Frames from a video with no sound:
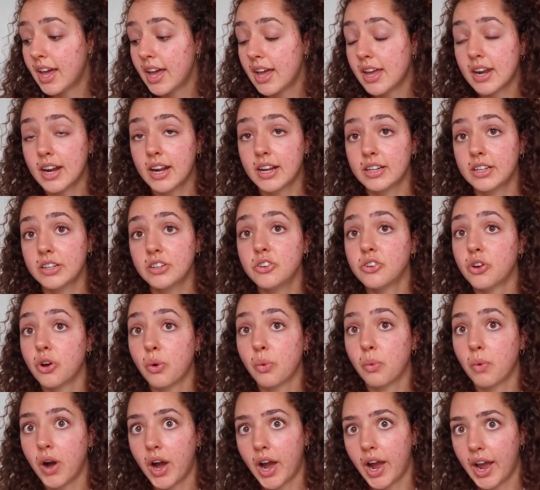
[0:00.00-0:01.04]
And I didn't
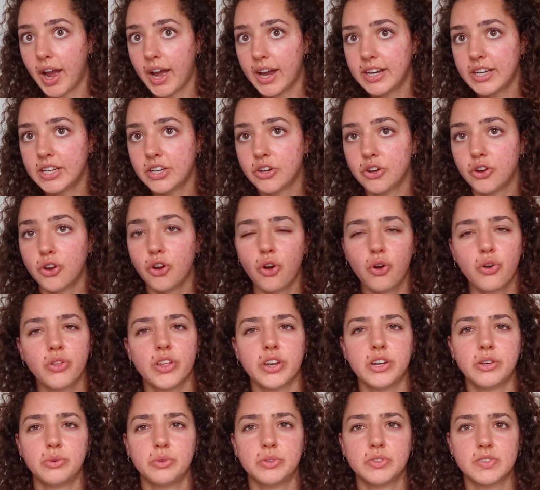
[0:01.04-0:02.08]
know why. I didn't know
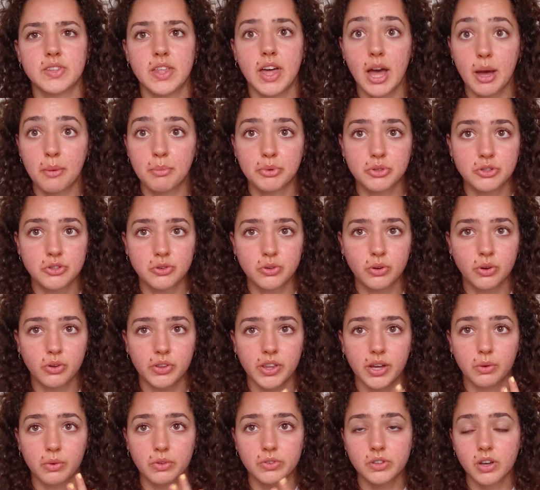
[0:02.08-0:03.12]
that it was the Epiduo
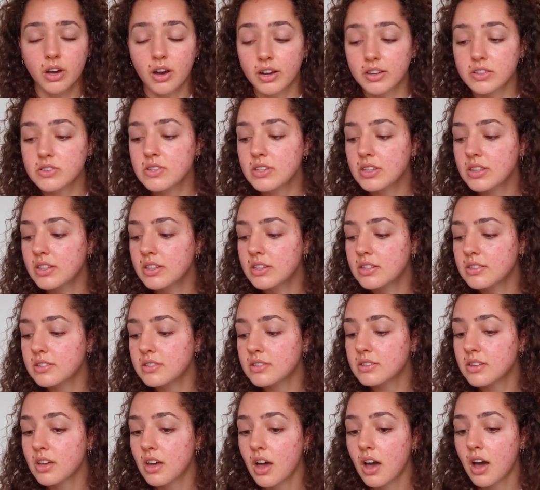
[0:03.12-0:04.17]
that was causing
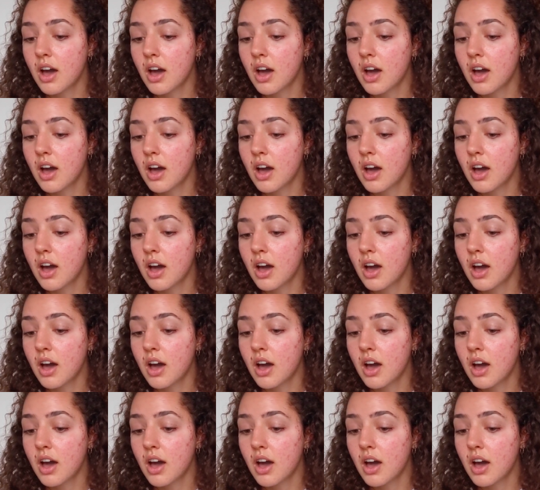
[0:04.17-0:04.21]
this.